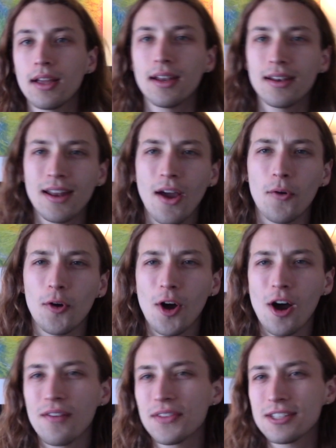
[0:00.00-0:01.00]
Now
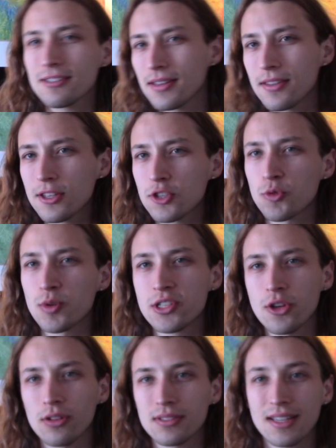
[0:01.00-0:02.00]
obviously this
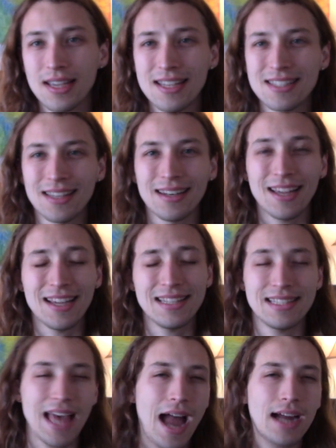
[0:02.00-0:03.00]
result isn't
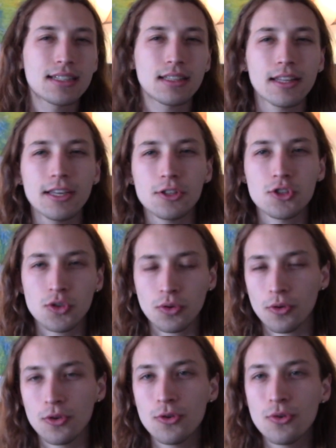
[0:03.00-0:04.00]
exactly
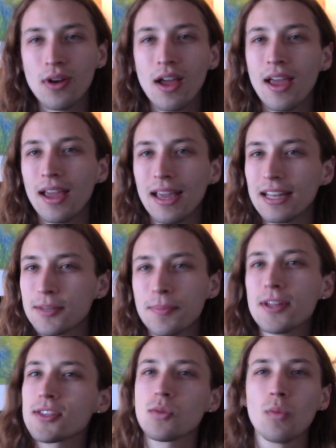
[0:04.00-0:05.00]
true. It
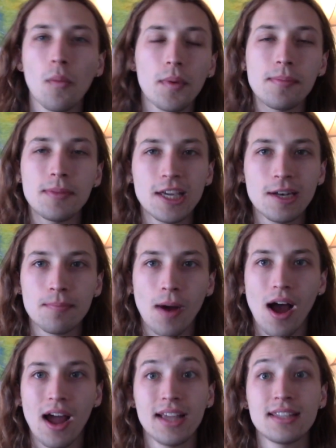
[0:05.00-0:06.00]
depends on what we mean
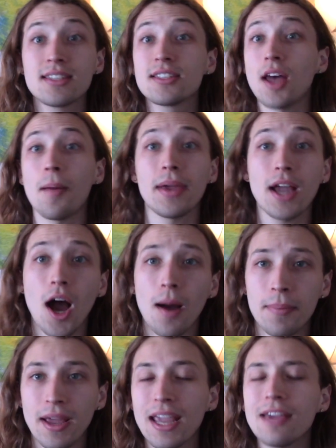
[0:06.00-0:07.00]
by summing
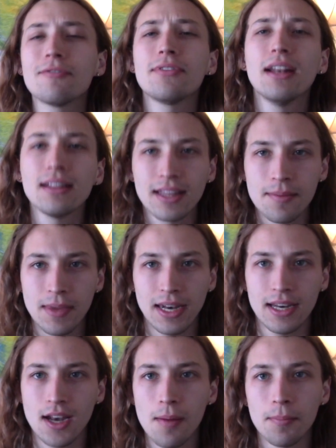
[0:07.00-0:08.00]
up infinitely
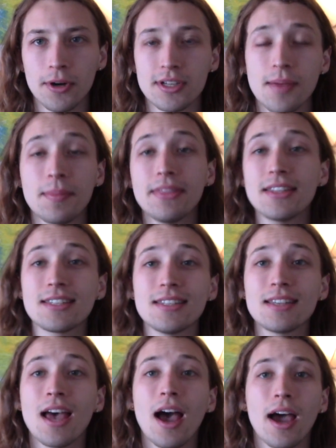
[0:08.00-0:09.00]
many numbers. I mean, this
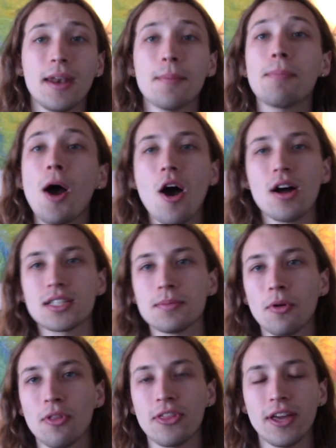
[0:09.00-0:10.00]
is an
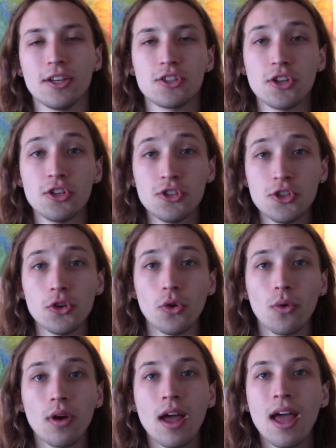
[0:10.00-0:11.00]
impossible thing to
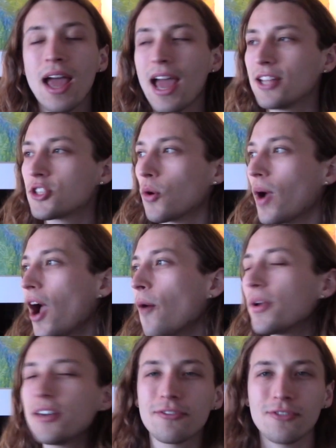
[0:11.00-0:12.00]
do. And so how
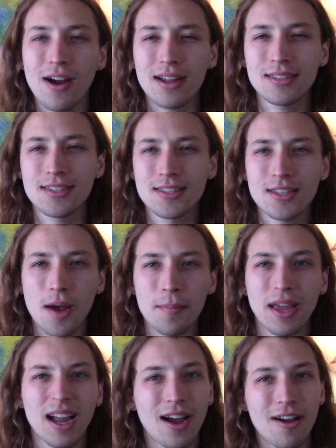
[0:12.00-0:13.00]
we define
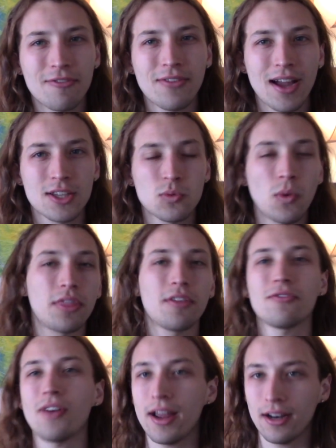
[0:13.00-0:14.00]
summing affects what the
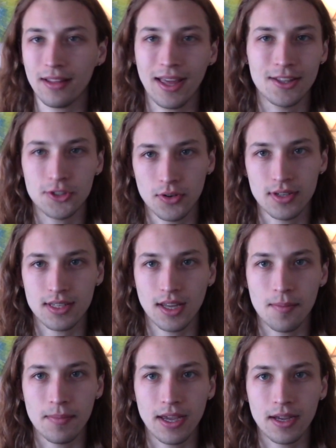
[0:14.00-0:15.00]
final answer is
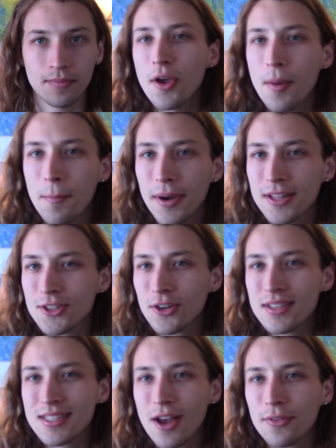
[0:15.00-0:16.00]
going to be. But it
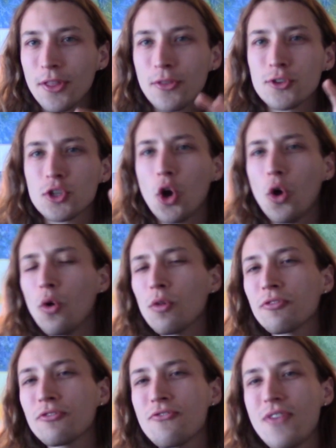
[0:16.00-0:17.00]
turns out that there's a
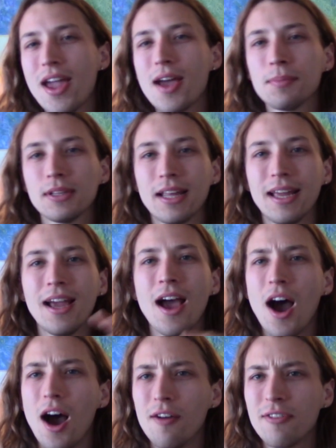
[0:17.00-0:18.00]
whole family
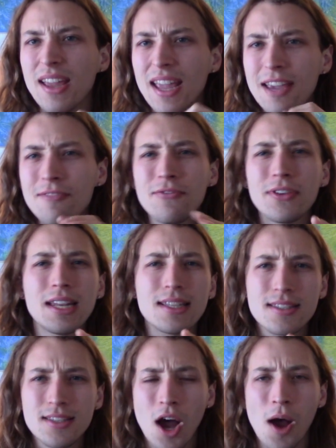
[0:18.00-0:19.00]
of
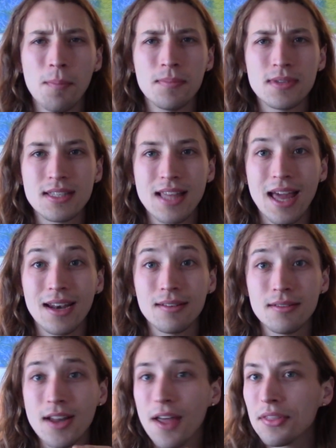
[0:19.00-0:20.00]
infinite sums
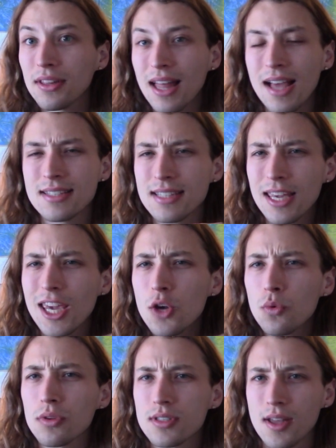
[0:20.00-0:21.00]
that nonetheless
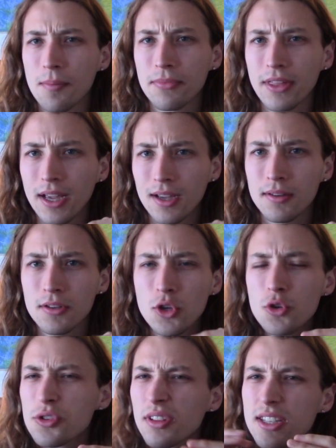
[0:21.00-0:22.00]
equal something
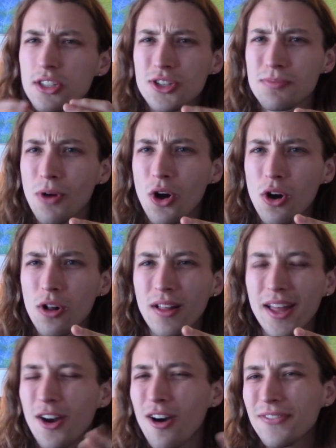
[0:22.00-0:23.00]
usually small
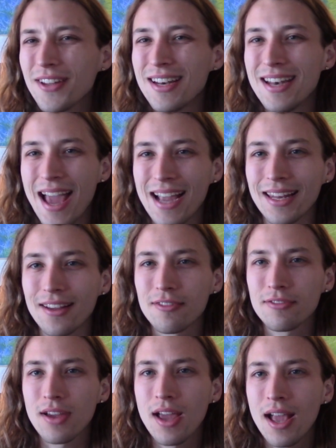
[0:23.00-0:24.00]
and often
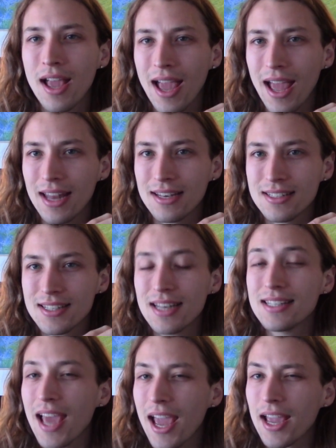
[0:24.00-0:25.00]
negative. And
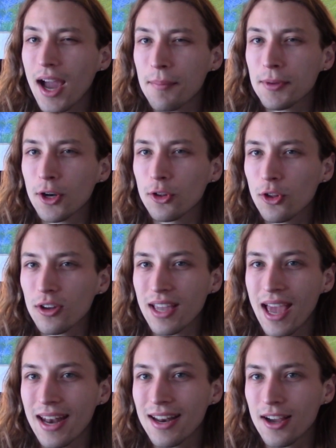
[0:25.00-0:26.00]
today I'm going to look
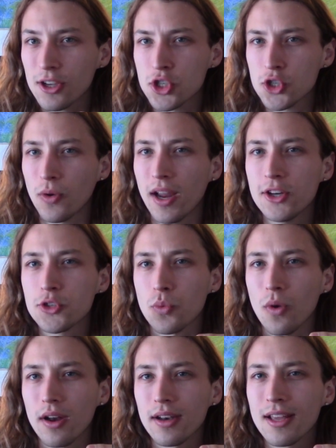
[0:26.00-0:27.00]
at a strange
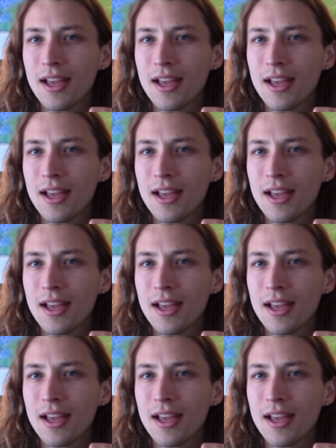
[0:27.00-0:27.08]
one,